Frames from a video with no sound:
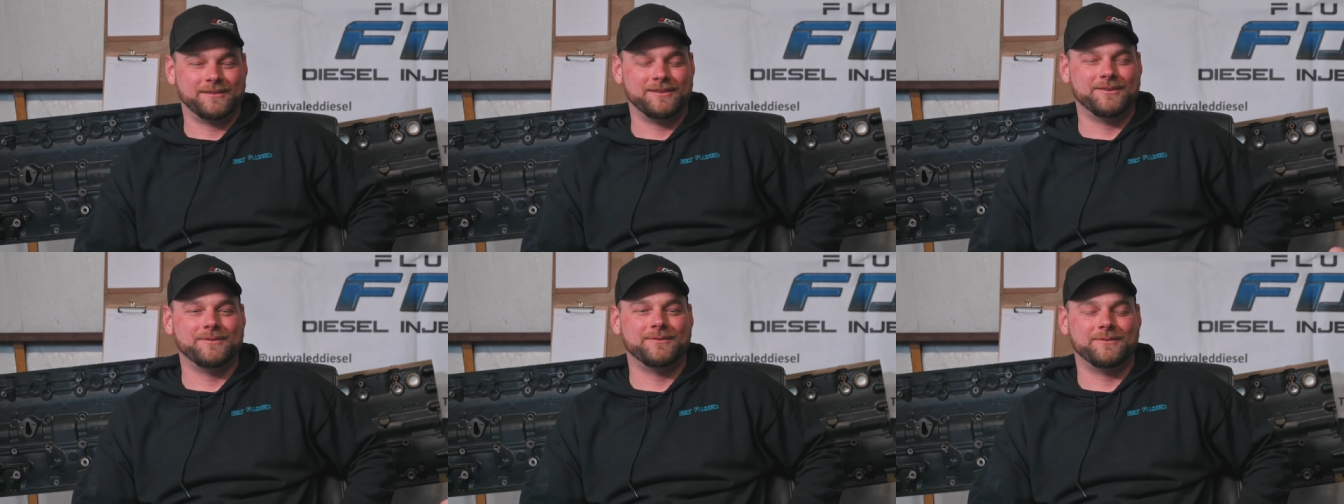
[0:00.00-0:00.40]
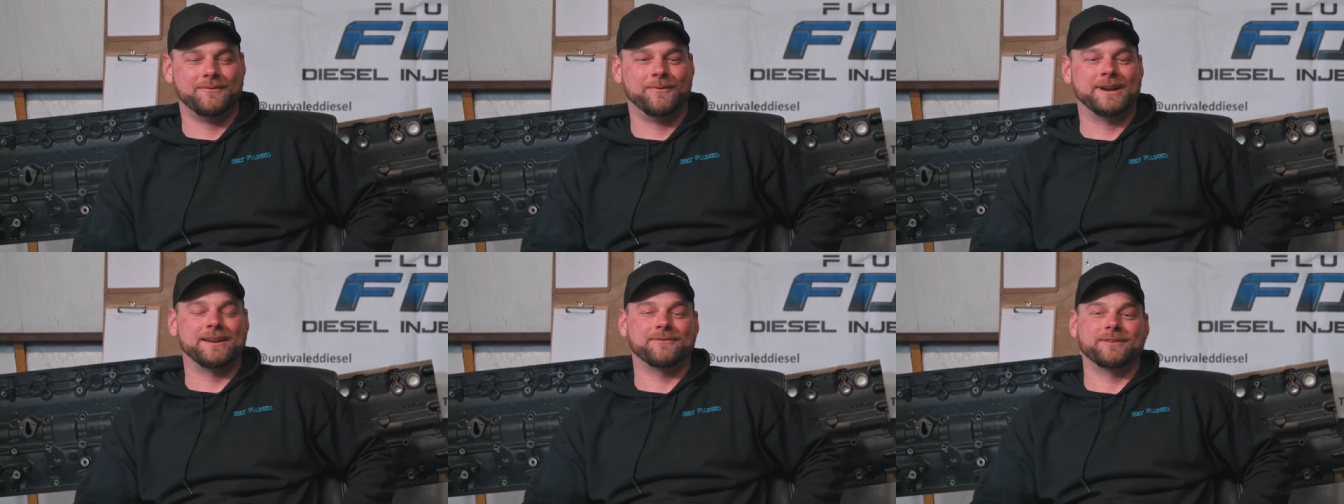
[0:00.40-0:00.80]
you
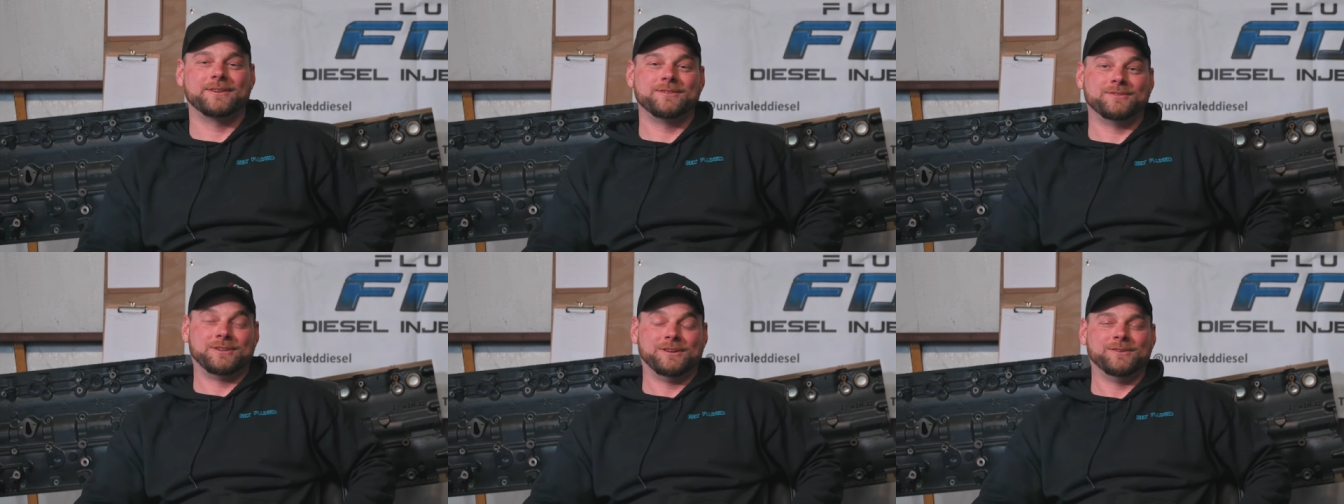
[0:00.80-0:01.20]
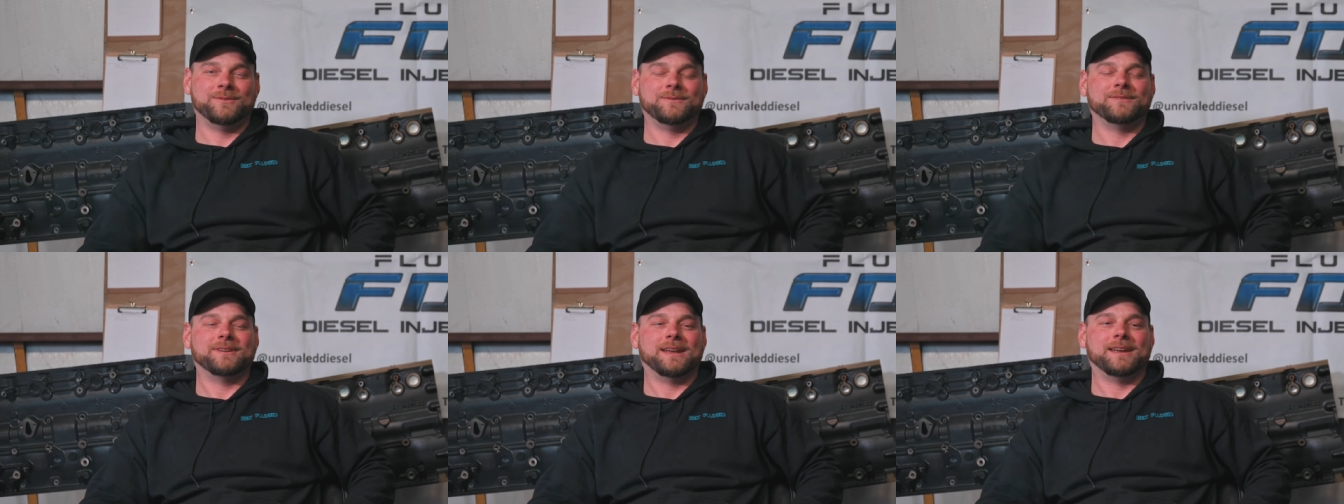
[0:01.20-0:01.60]
whenever you
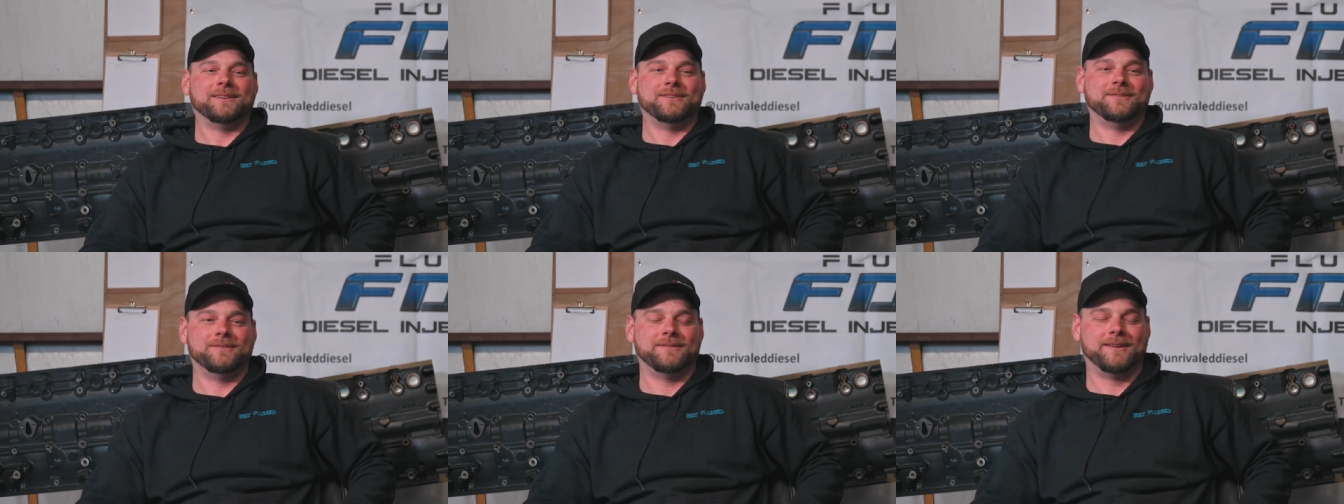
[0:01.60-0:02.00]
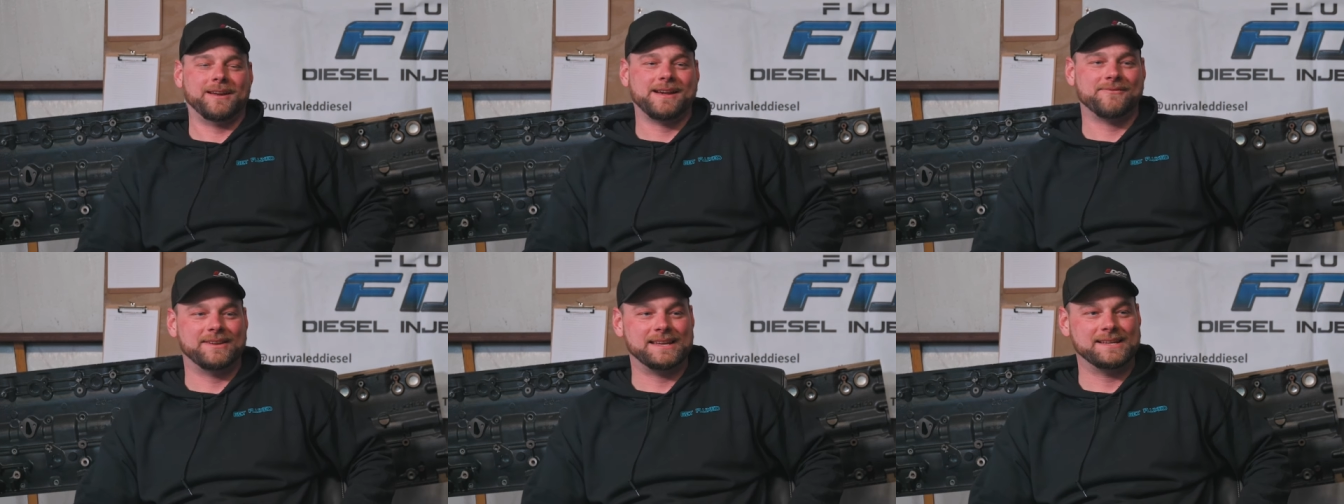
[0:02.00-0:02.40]
tune and you,
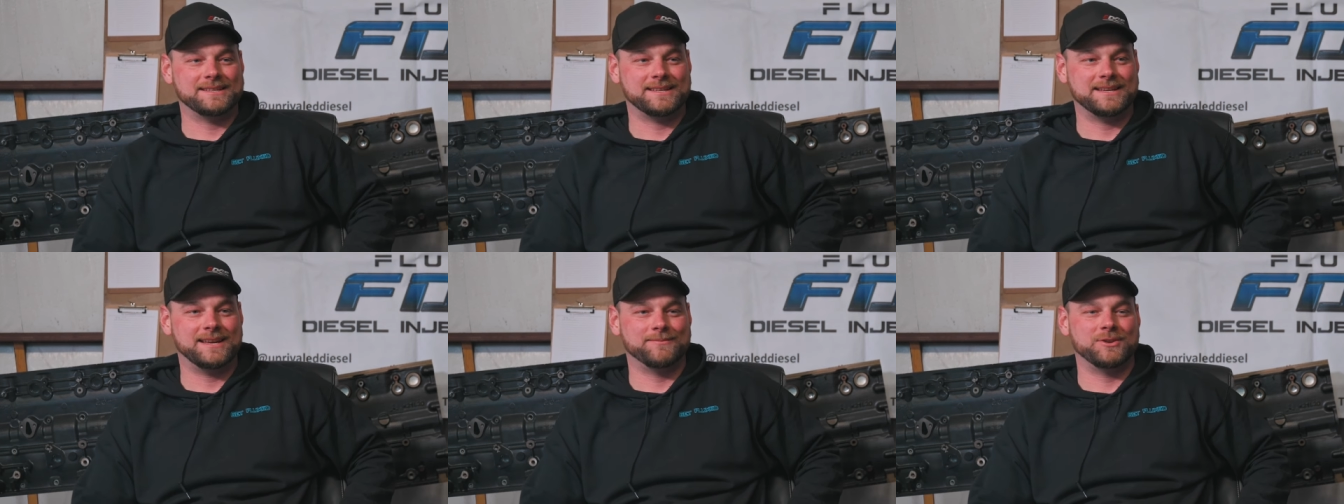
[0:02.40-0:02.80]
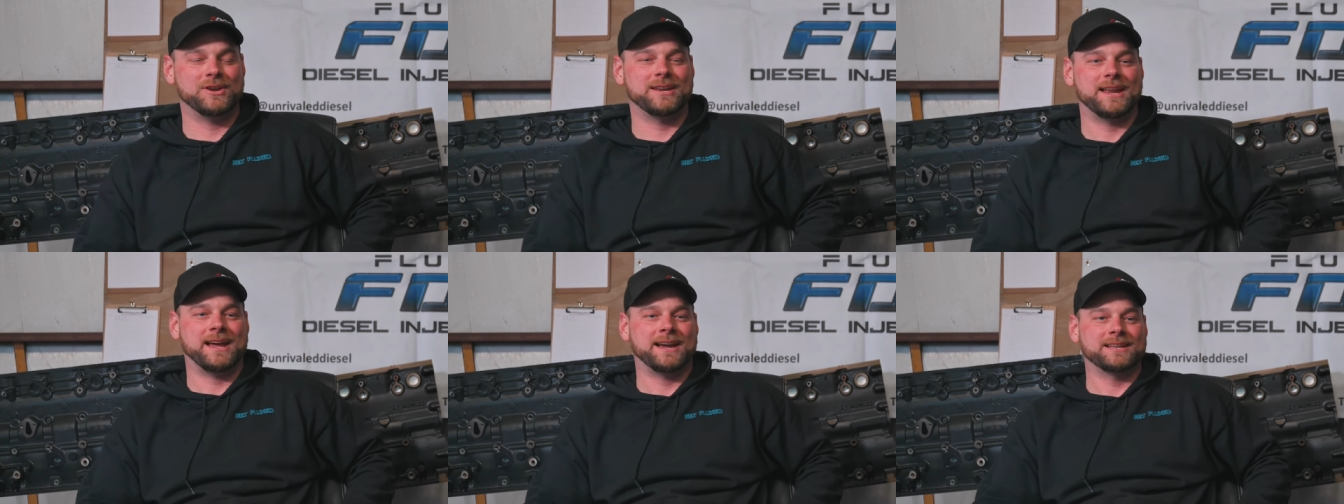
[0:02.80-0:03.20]
you have an ECM, you
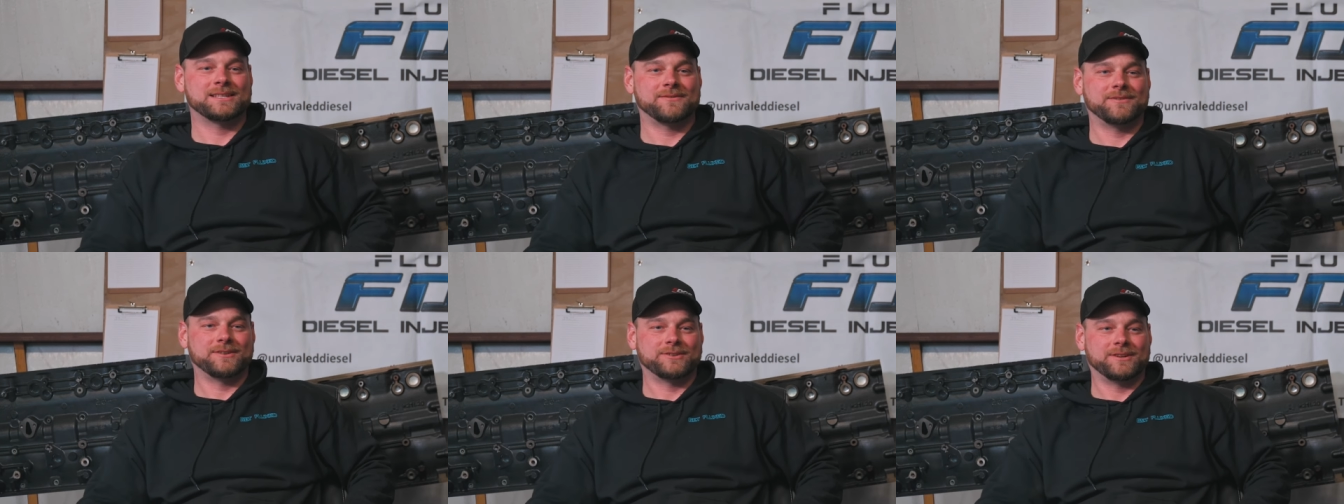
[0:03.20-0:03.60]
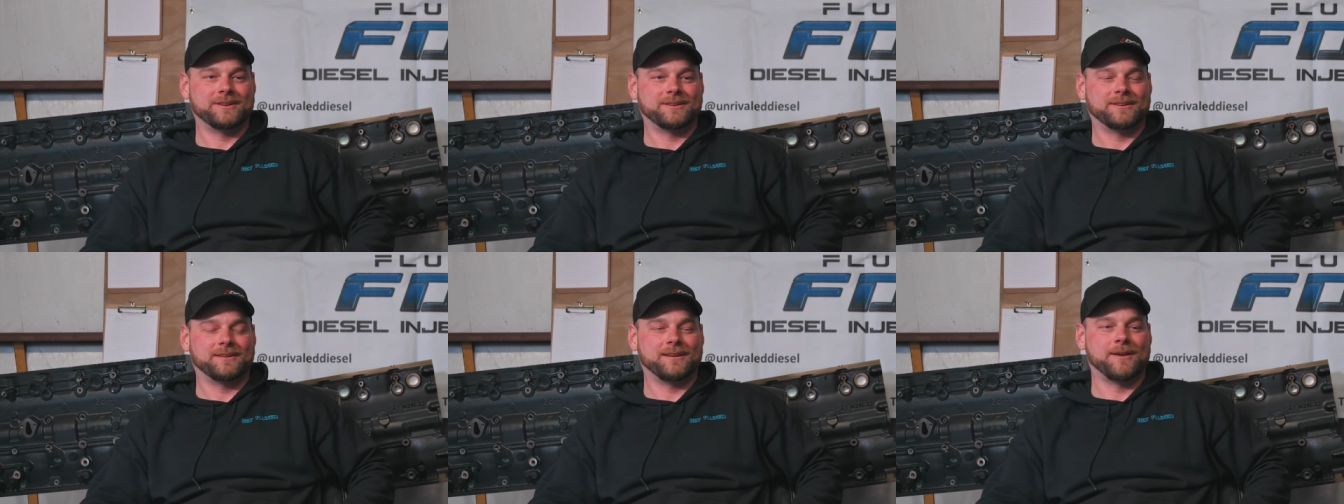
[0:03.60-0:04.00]
can ask for a
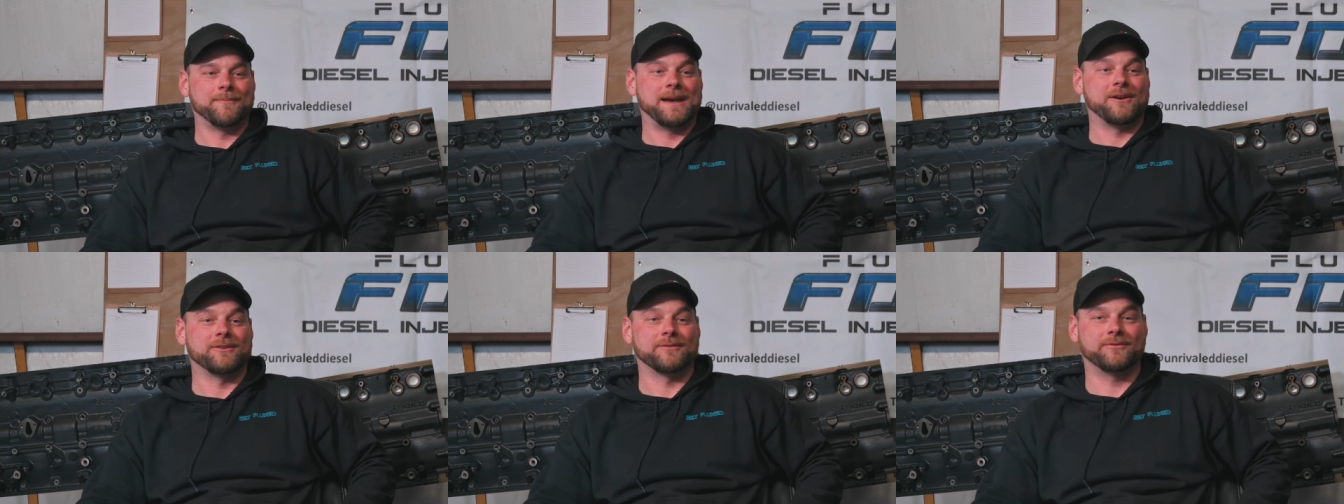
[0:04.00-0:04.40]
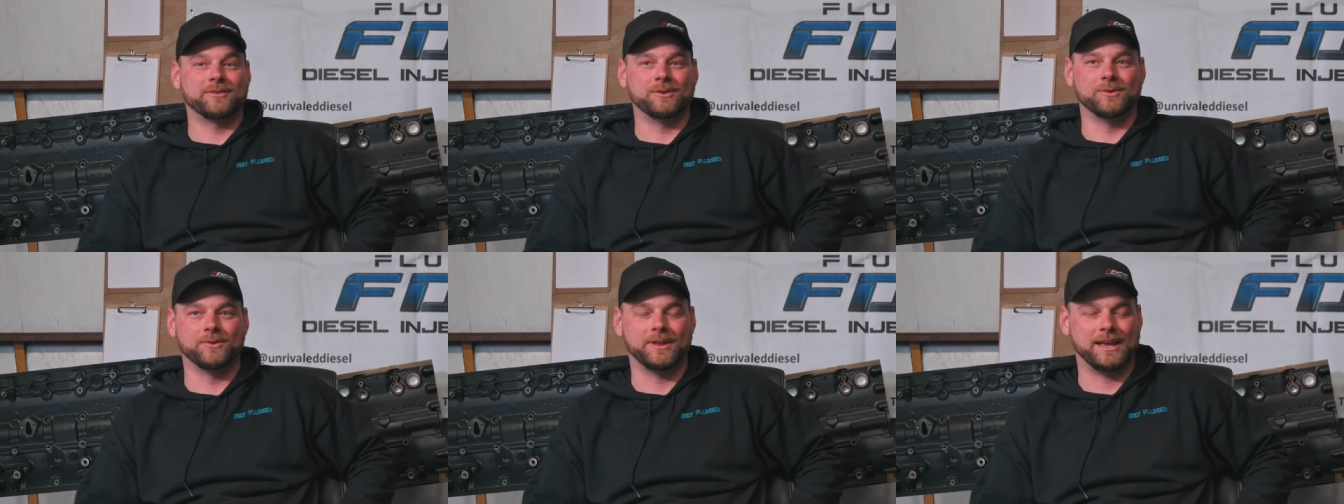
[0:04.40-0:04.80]
certain amount of
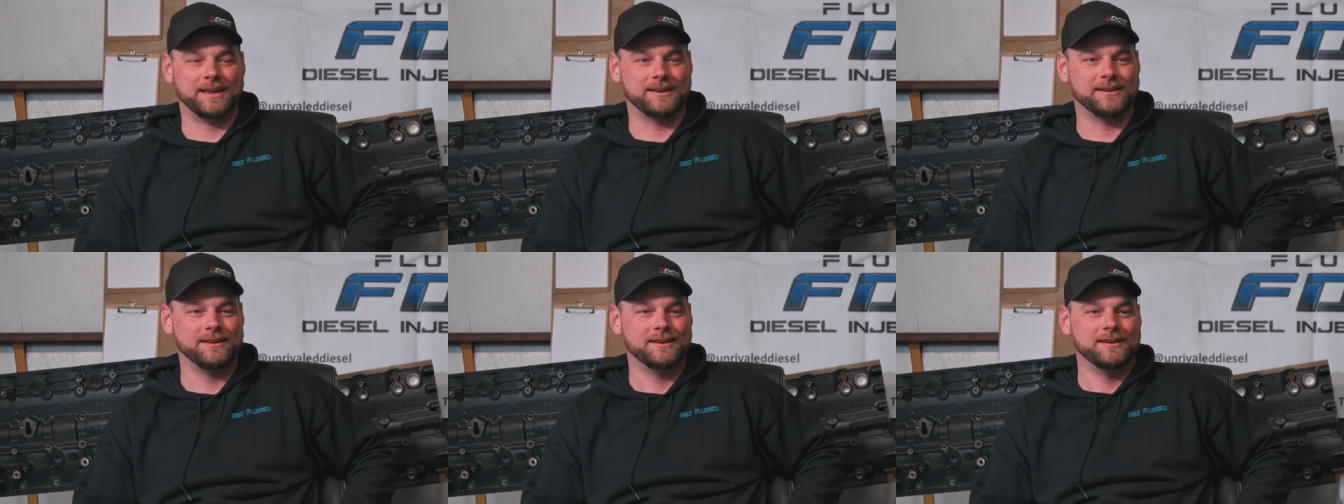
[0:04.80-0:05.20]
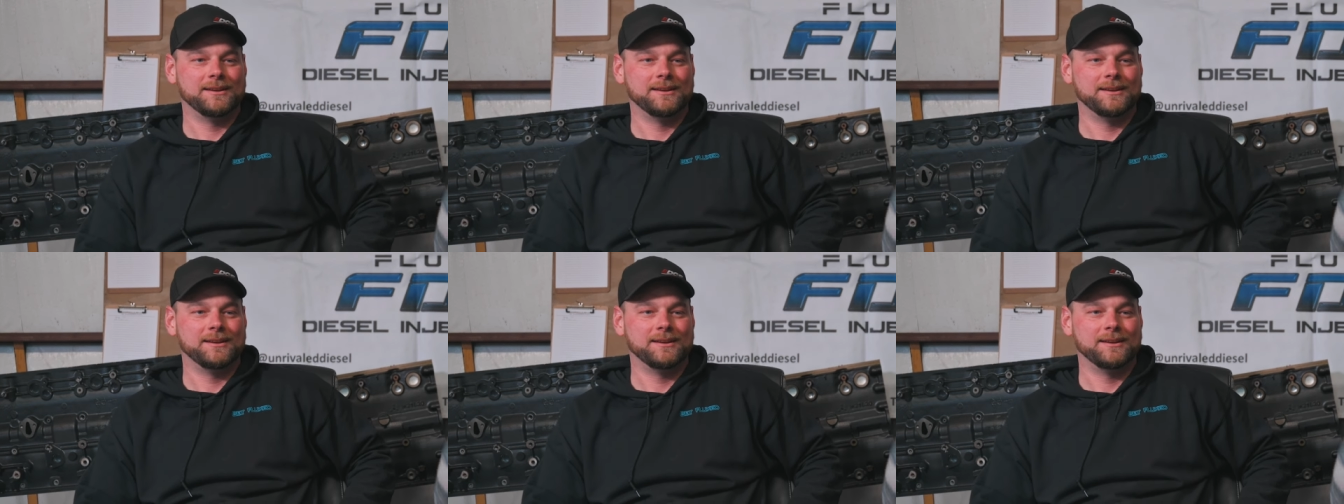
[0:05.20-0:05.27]
fuel and